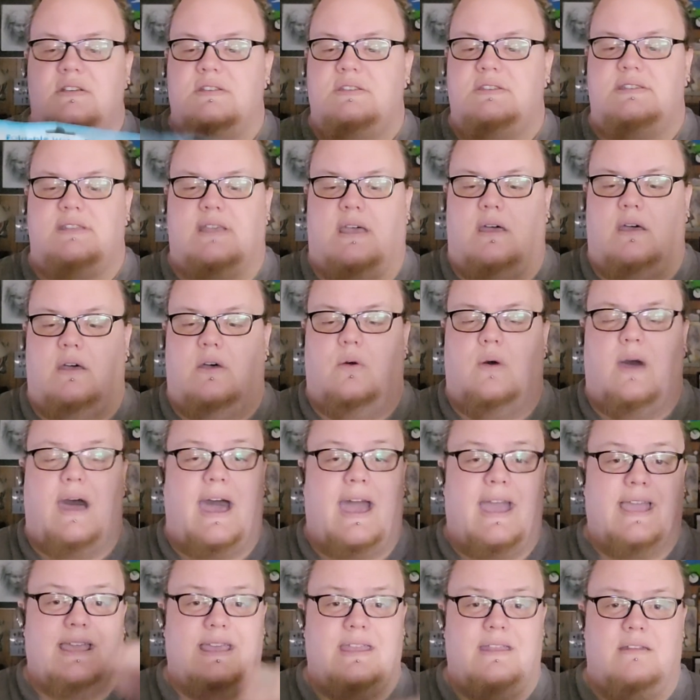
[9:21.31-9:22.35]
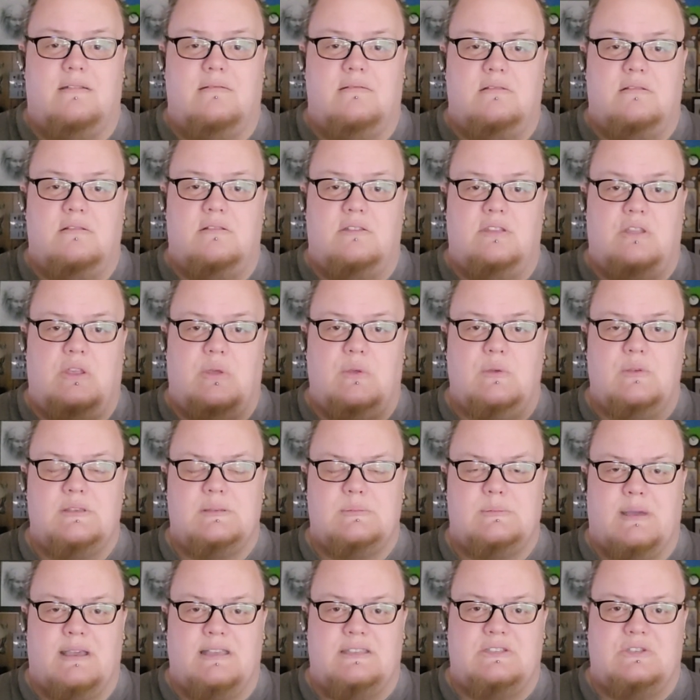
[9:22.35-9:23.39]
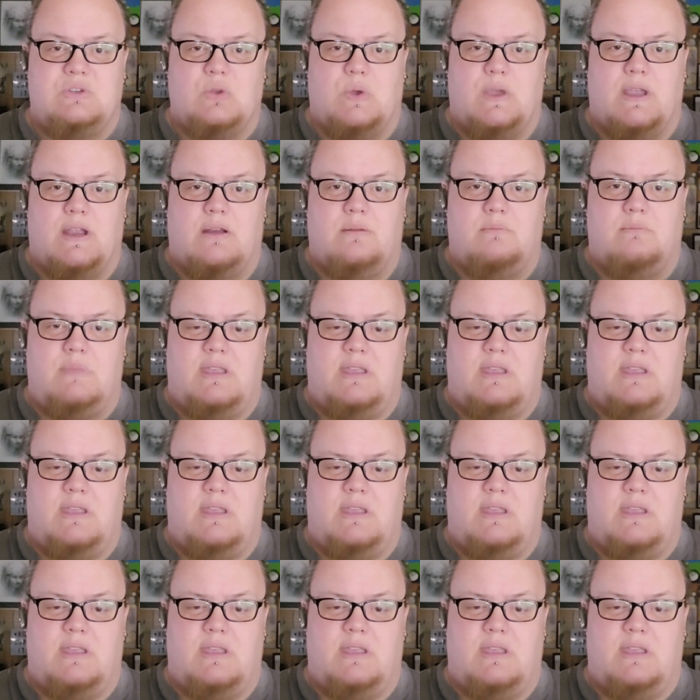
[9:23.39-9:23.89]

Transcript: So I can use my Sawyer